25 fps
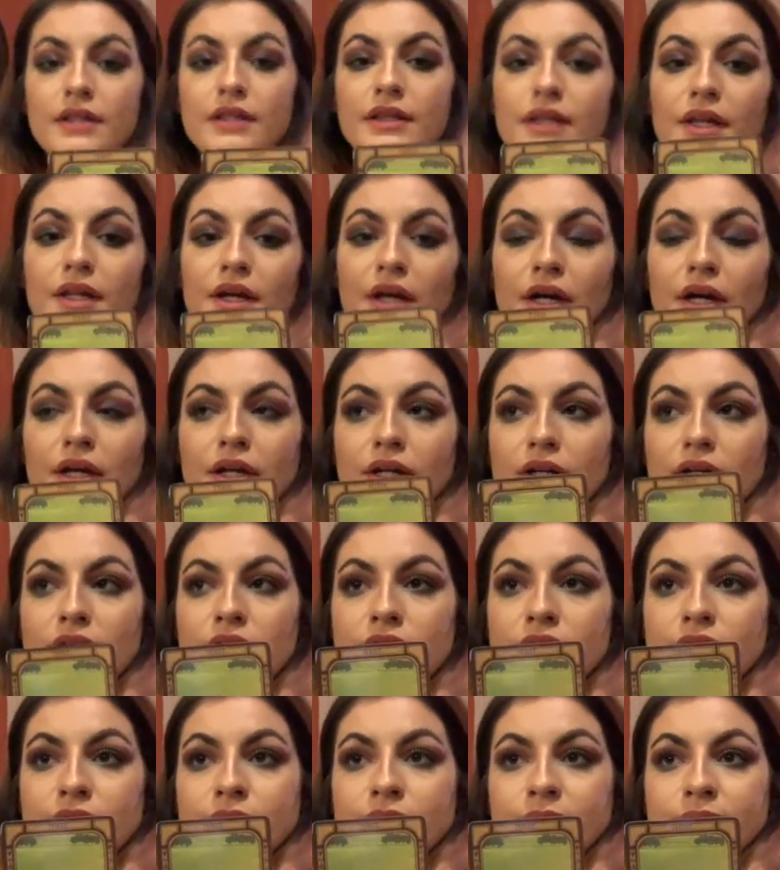
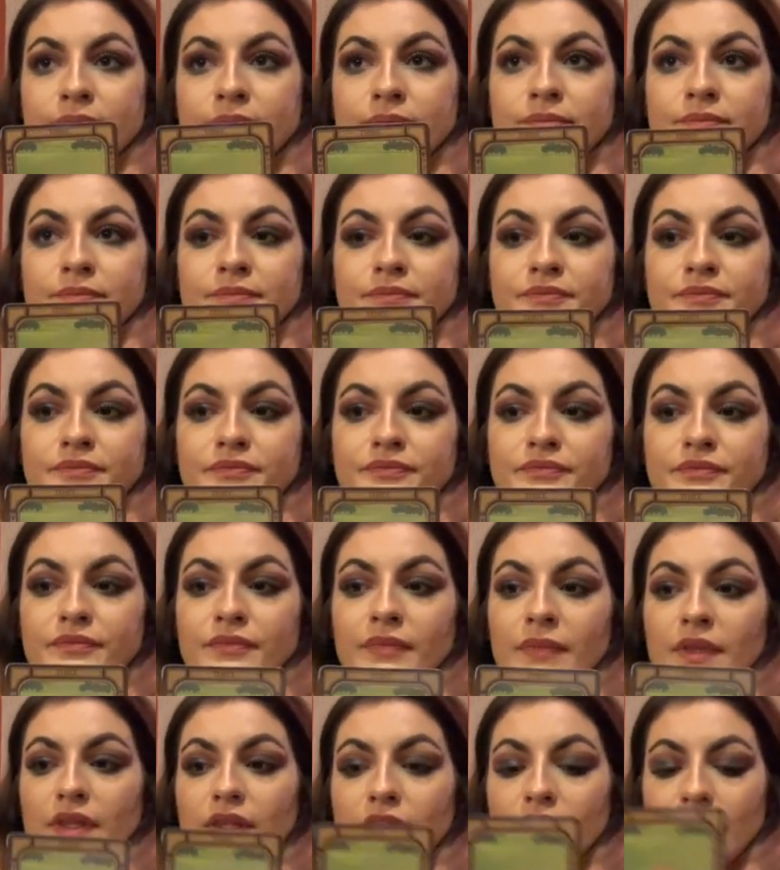
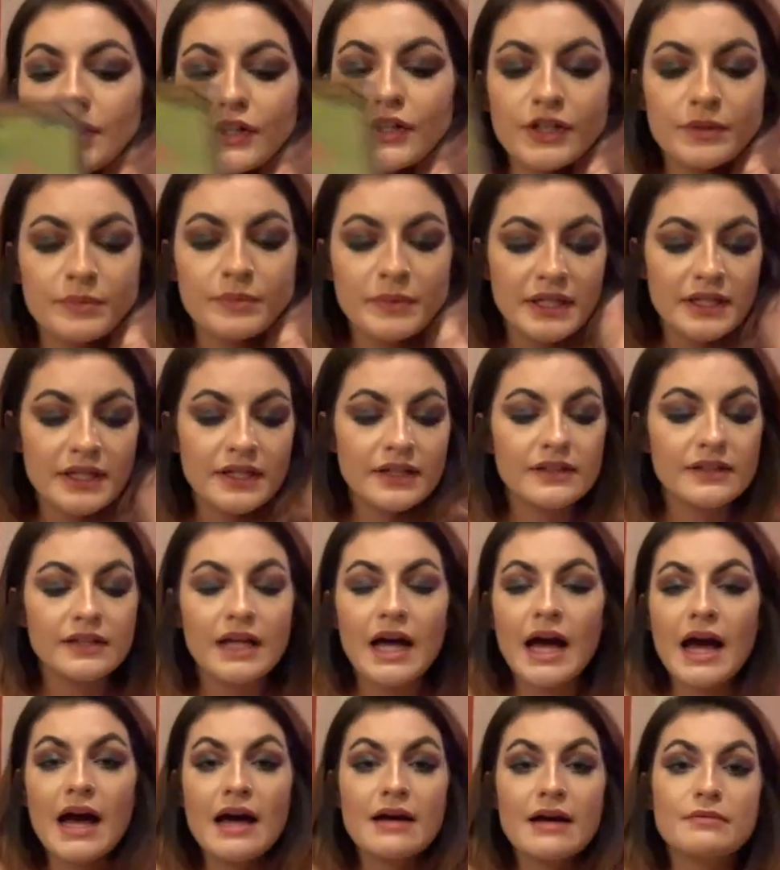that there could be
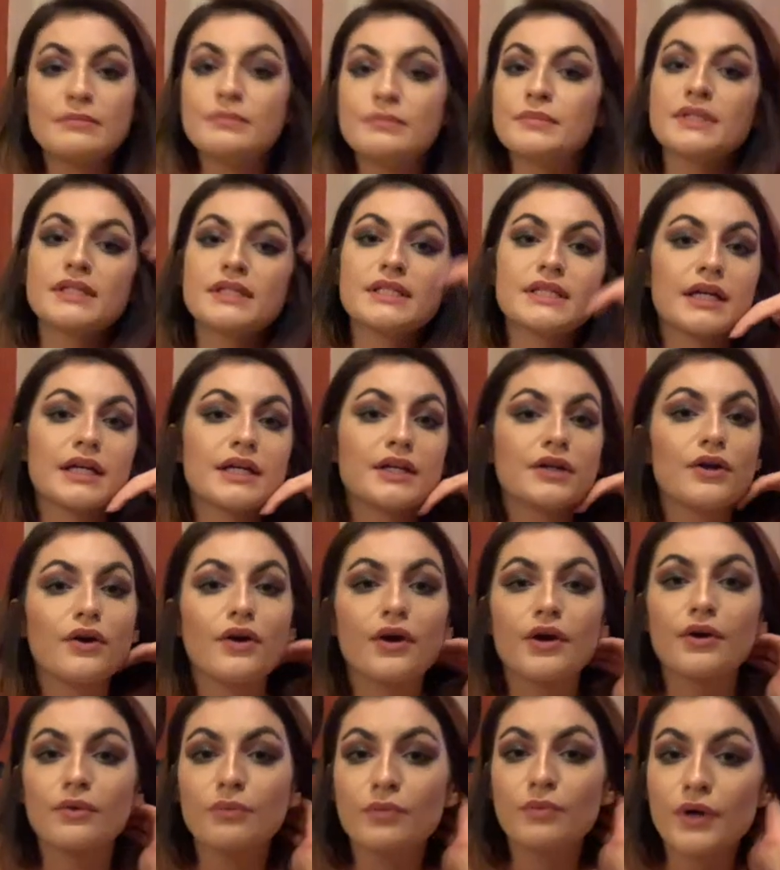collabs, like
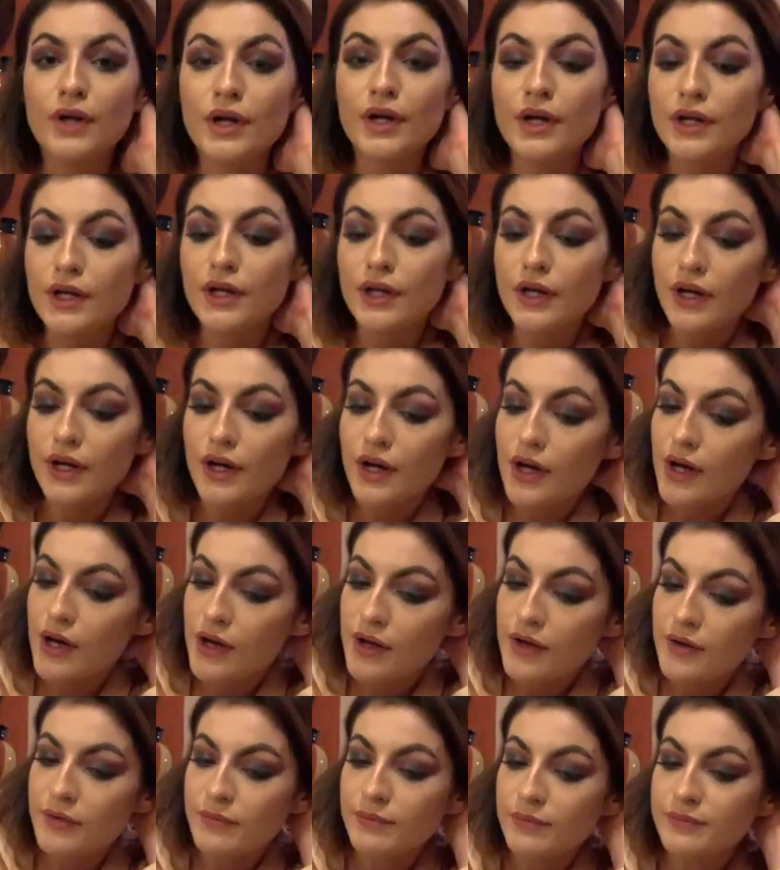hard work,
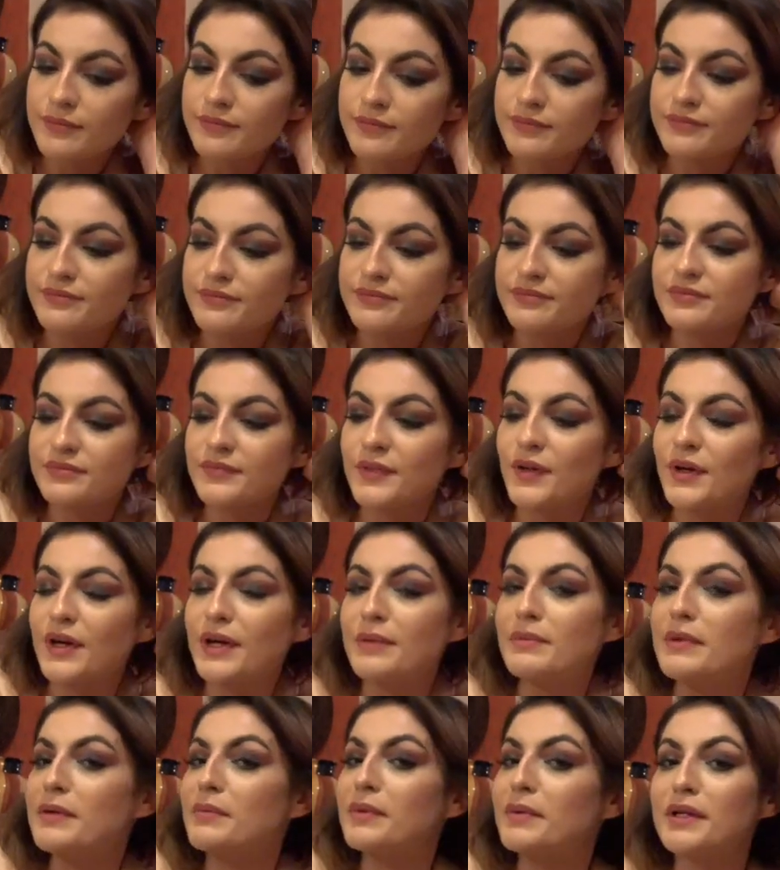and
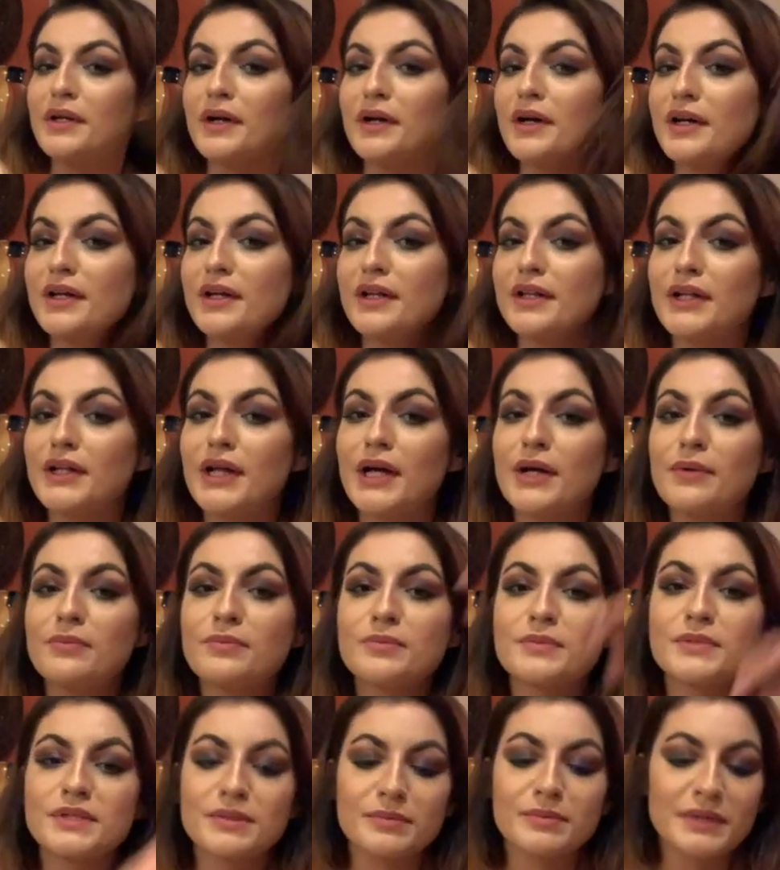then maybe not
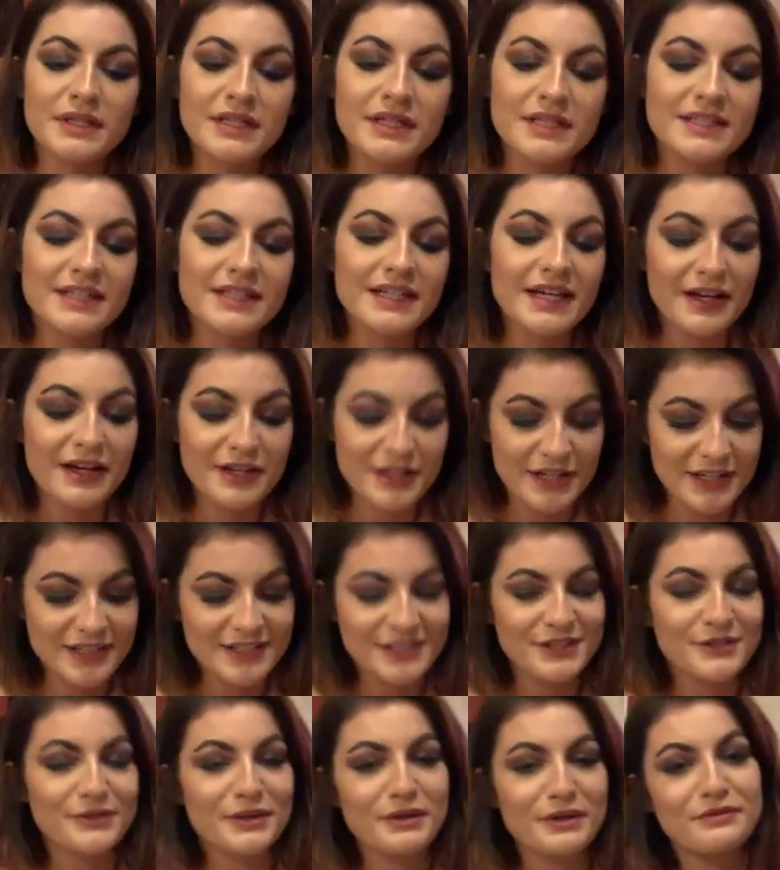collabs, because I
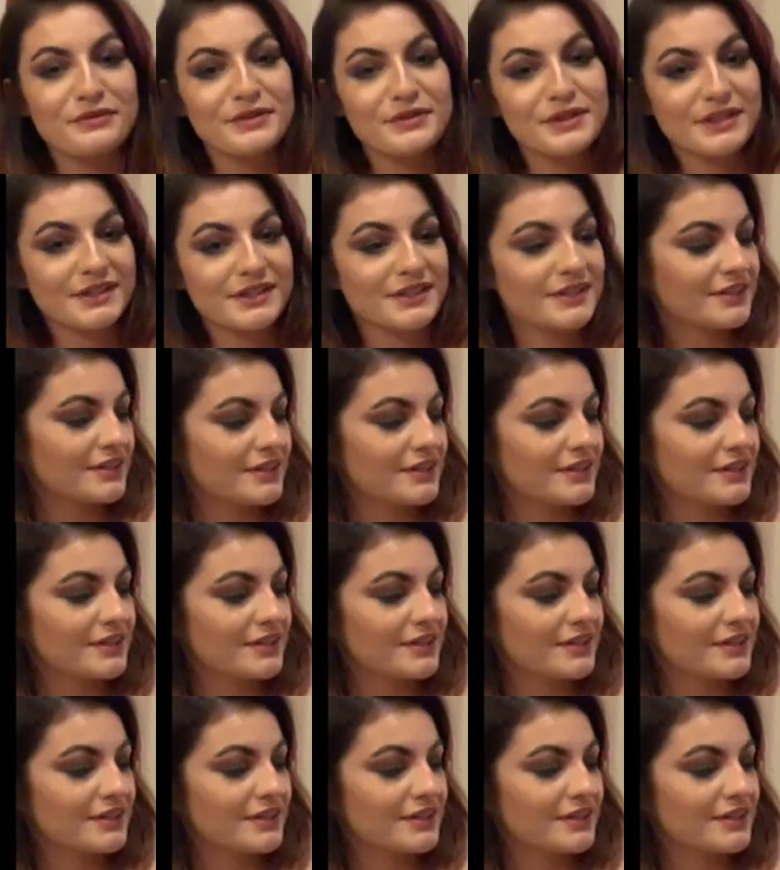do have the